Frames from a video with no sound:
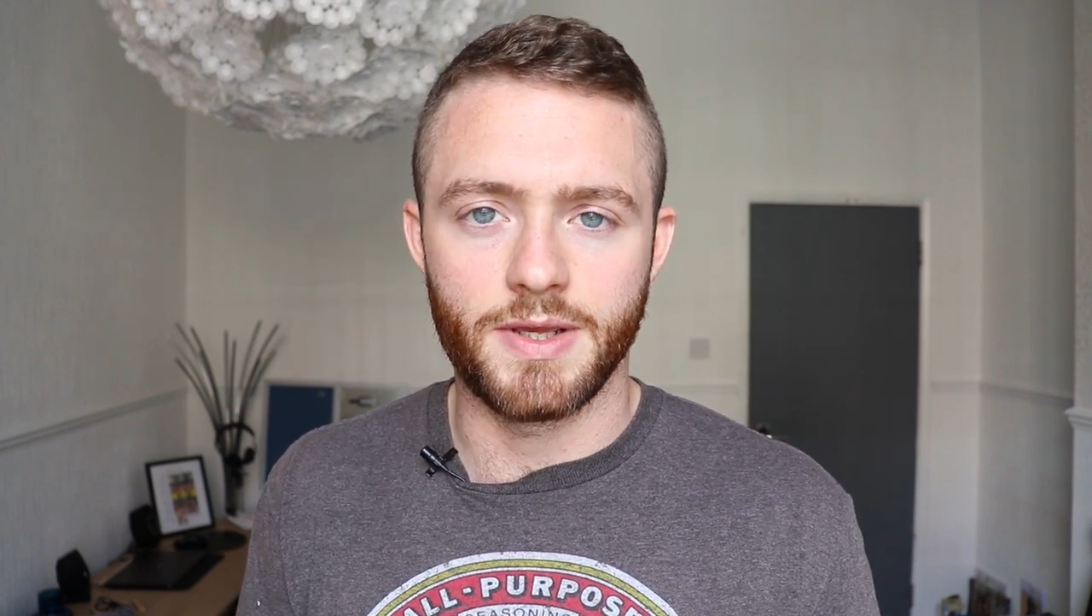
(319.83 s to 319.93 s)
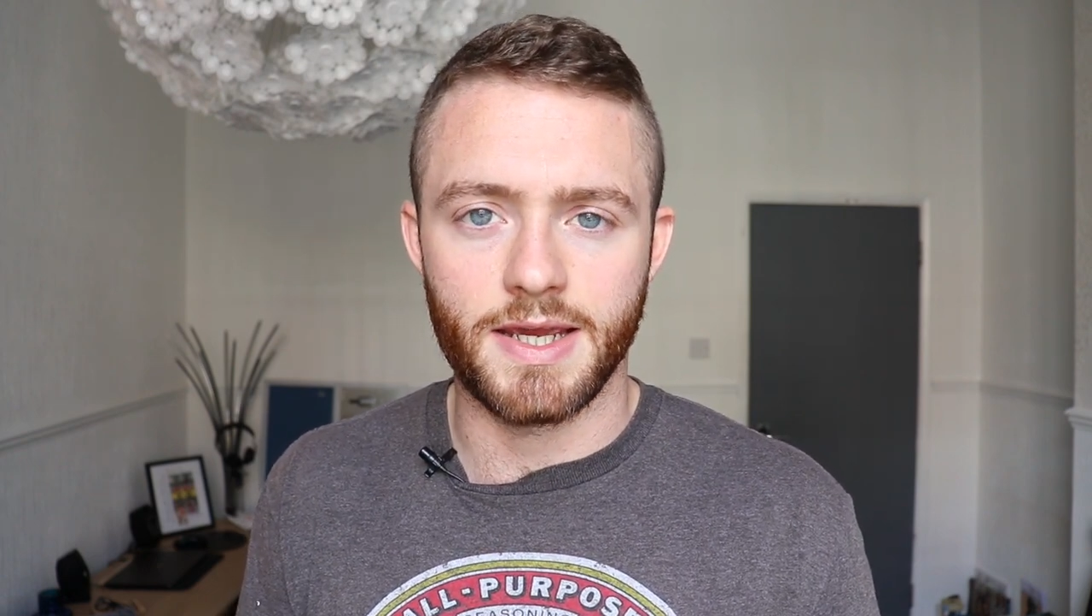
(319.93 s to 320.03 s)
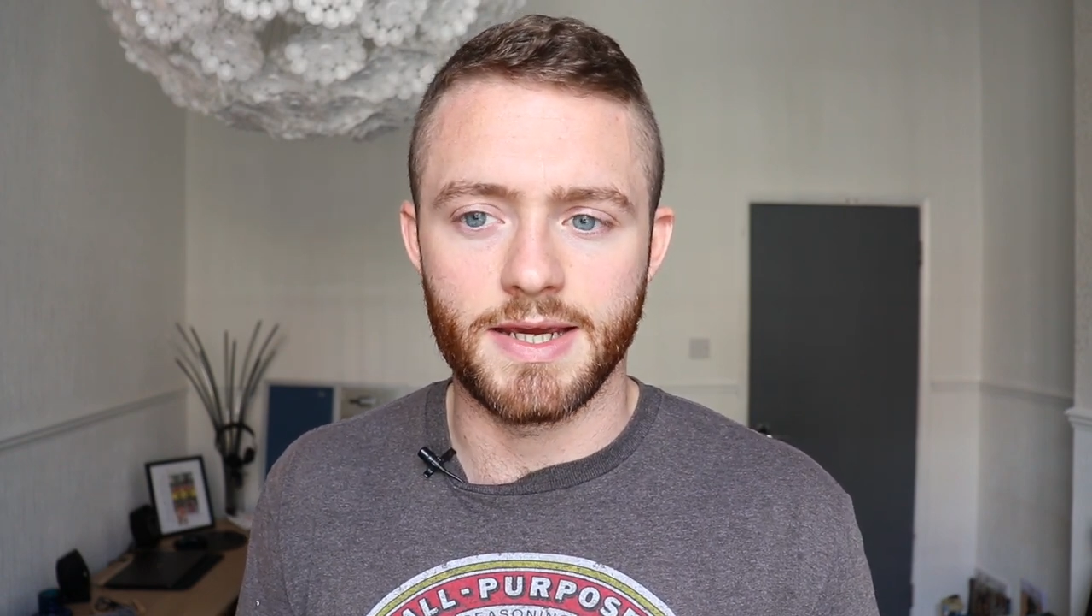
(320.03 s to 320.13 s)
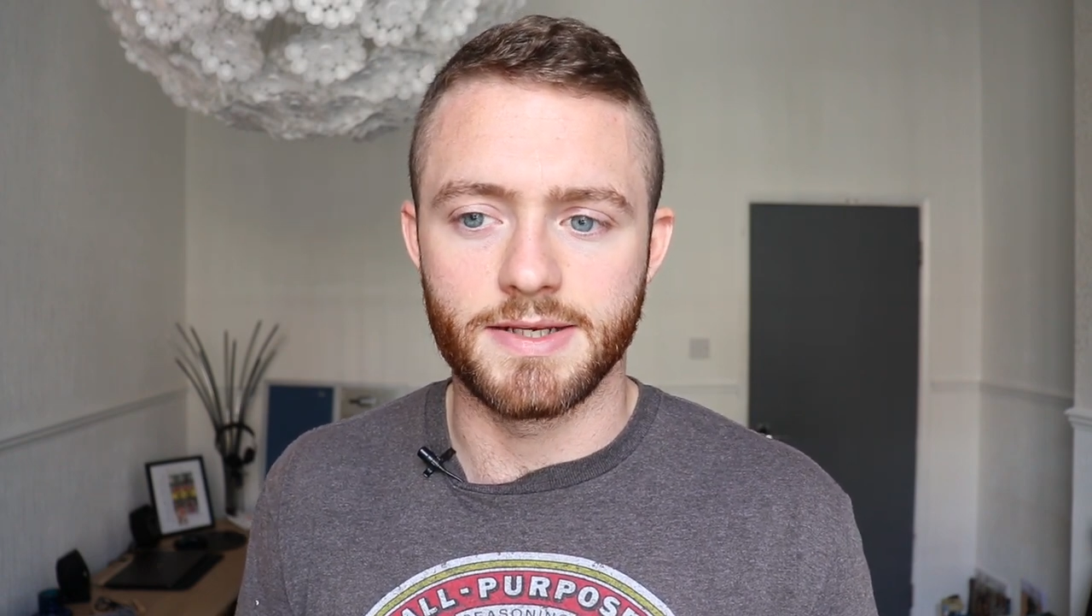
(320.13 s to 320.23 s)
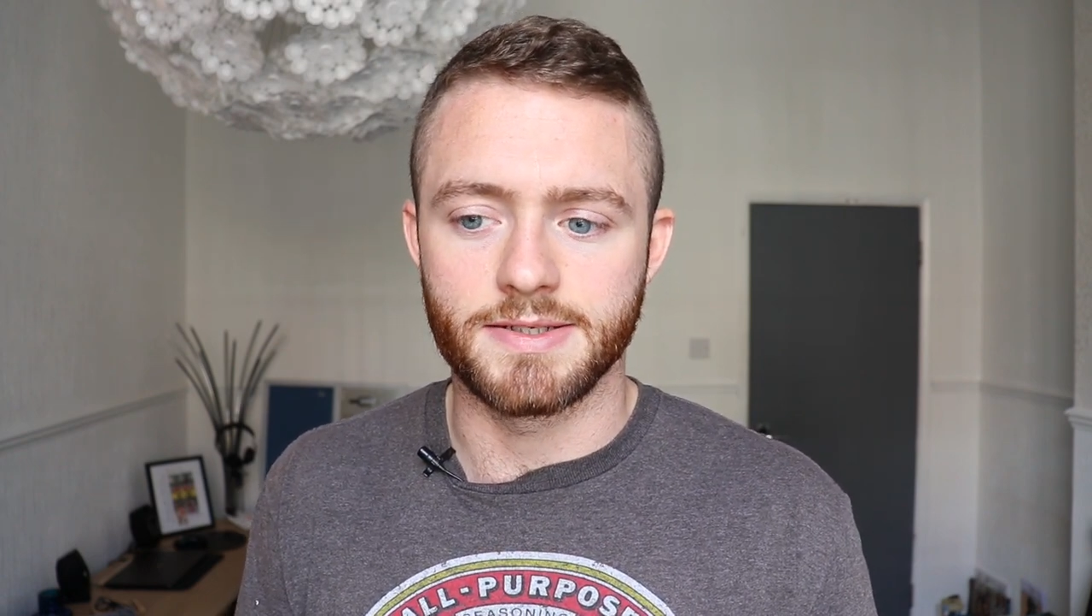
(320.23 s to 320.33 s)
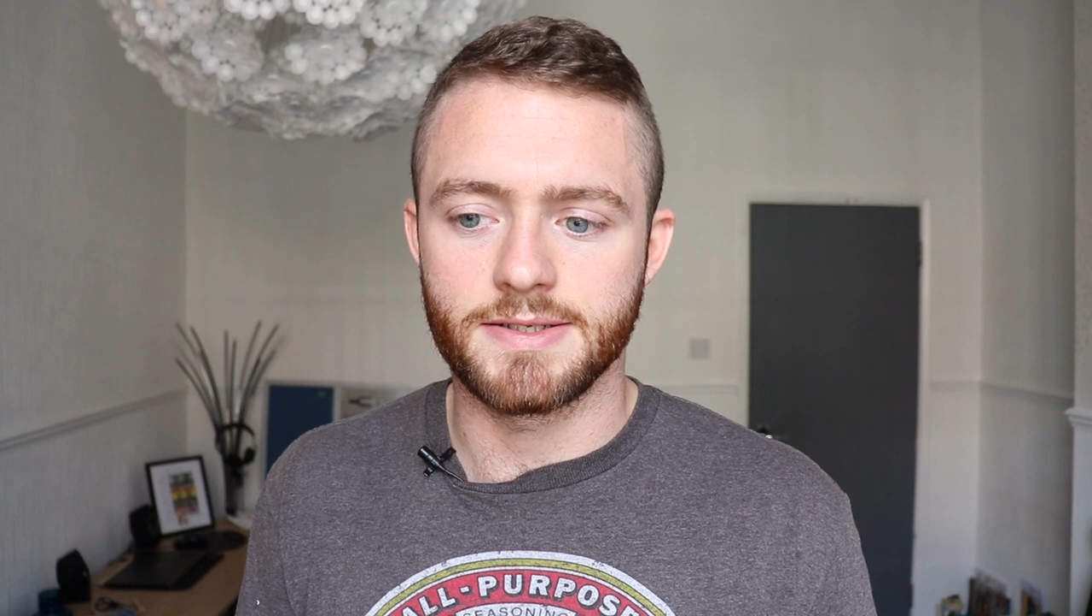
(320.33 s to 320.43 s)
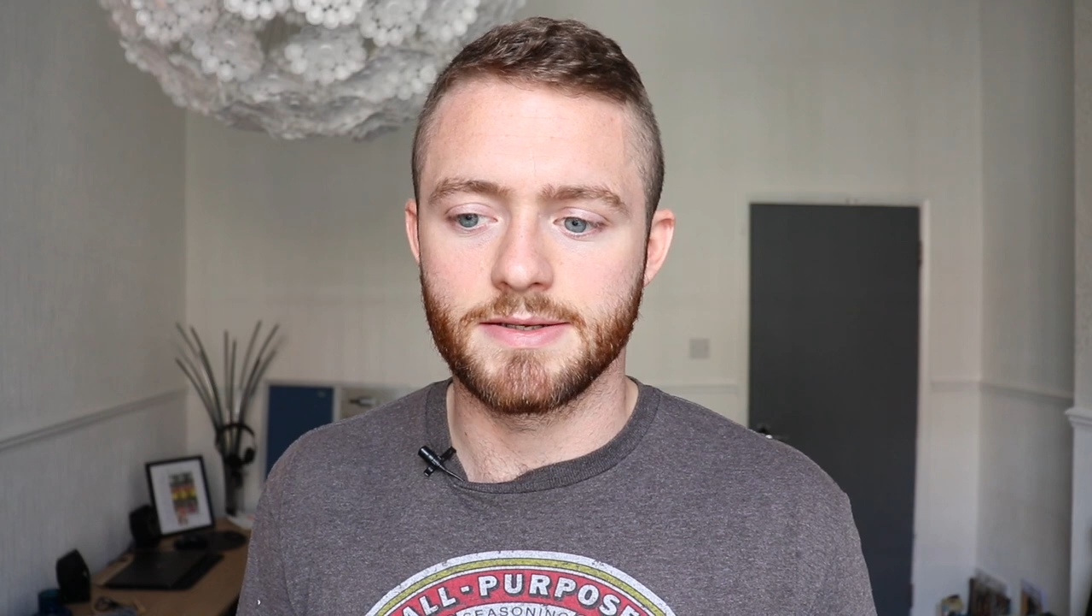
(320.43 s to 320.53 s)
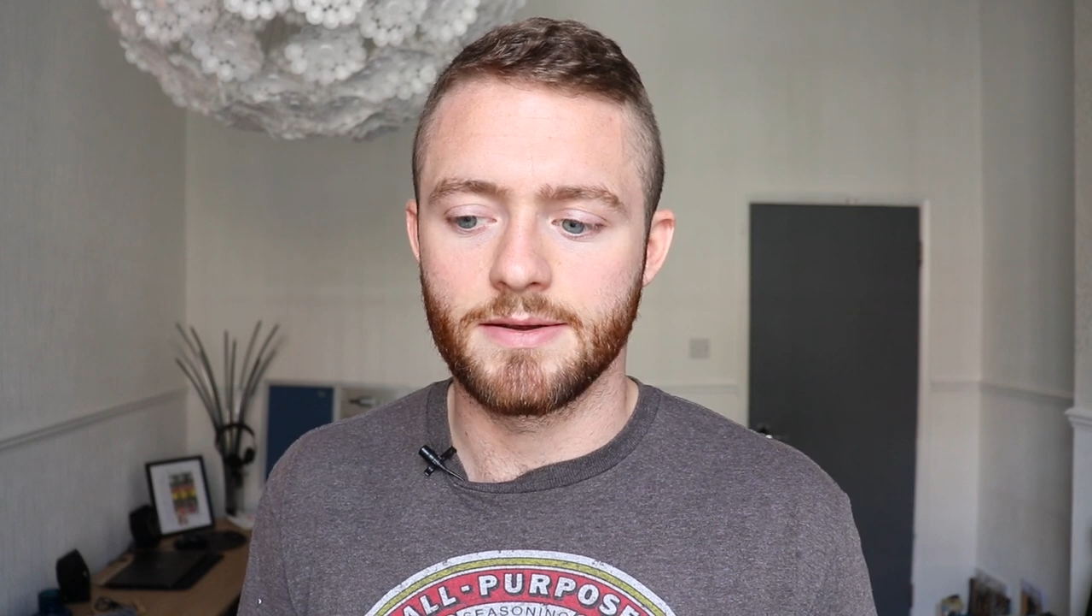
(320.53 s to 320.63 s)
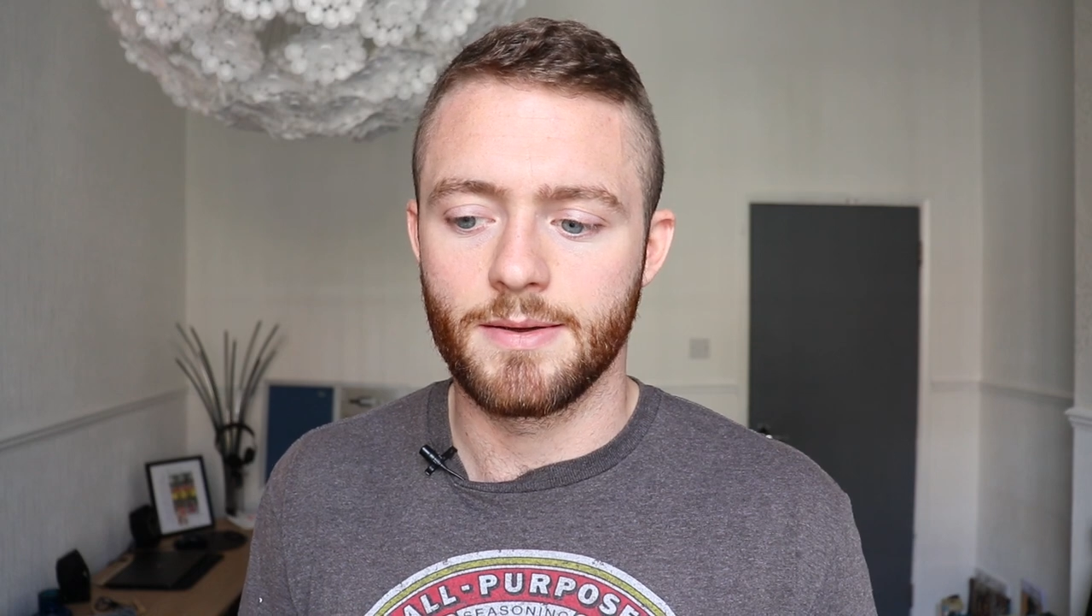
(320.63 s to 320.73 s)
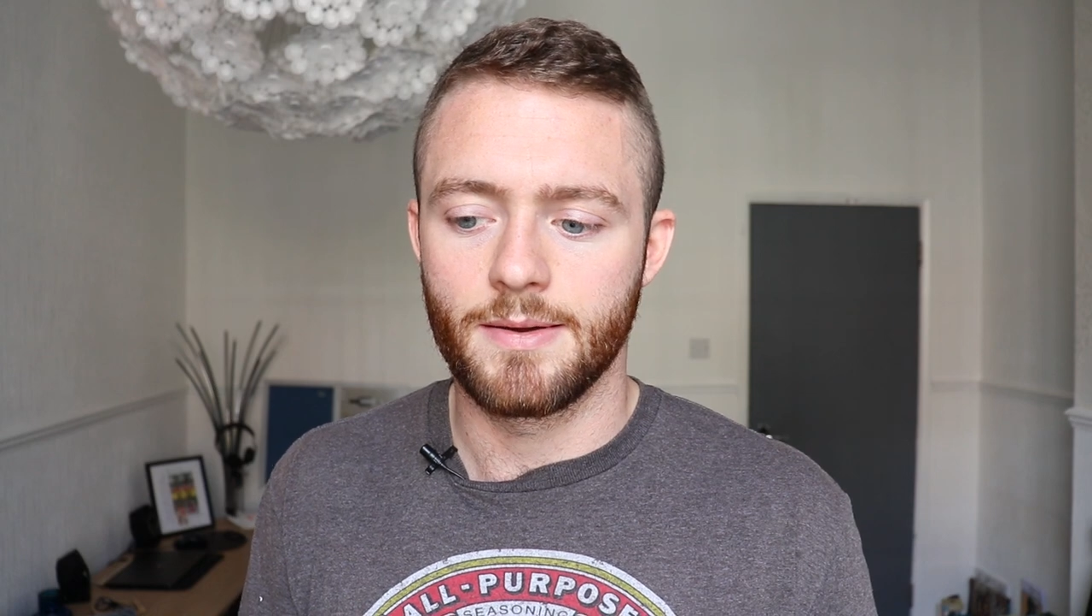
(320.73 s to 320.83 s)

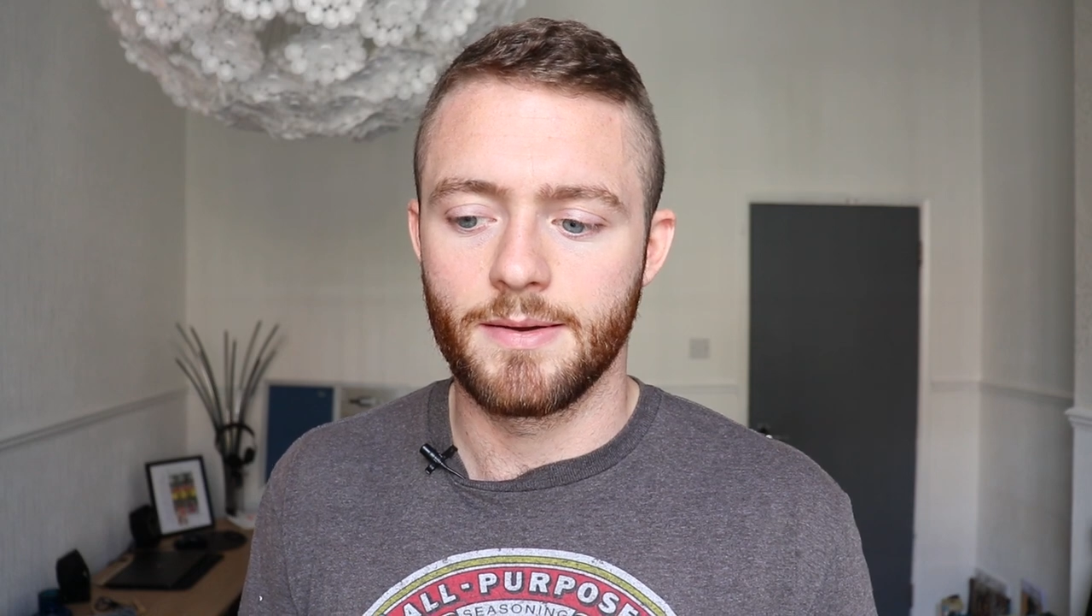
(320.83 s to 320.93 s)
years,